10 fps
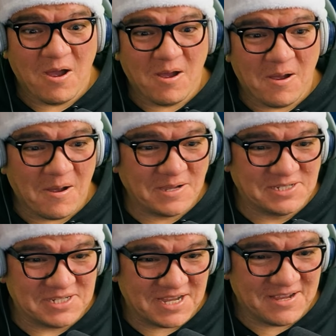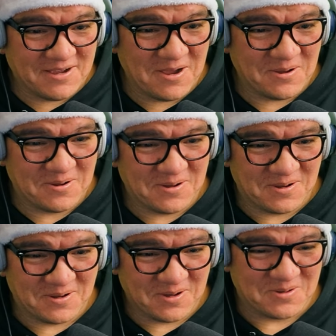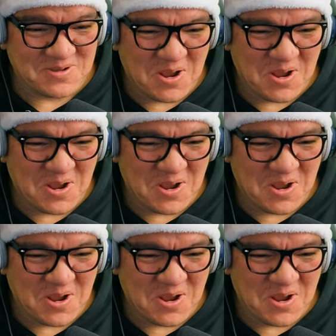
Oh. Oh. Oh. Oh. Oh.